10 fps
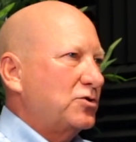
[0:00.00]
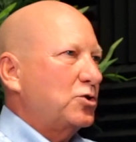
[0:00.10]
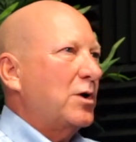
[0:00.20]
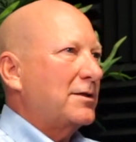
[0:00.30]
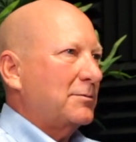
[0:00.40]

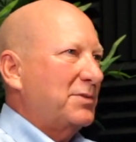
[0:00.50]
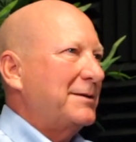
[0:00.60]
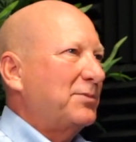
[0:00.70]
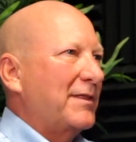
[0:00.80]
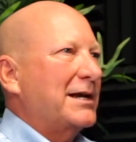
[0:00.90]
to other
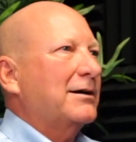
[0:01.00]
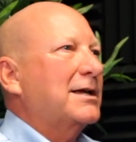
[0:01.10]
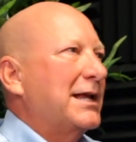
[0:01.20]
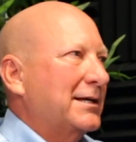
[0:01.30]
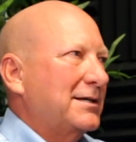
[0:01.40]
people that are
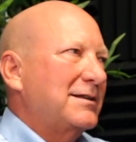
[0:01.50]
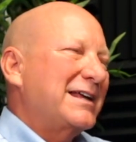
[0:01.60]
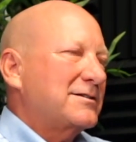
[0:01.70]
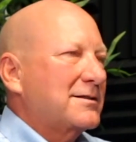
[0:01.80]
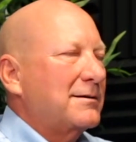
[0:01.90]
connected.
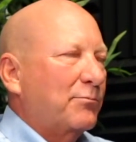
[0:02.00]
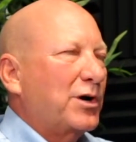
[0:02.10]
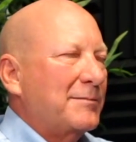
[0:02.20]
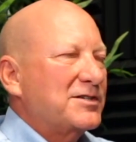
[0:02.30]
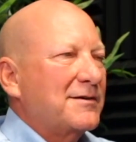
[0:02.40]
That's the
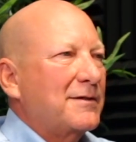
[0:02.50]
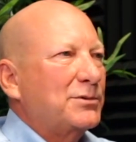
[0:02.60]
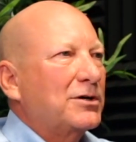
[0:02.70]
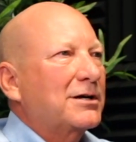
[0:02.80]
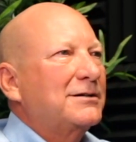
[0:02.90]
premise of the book.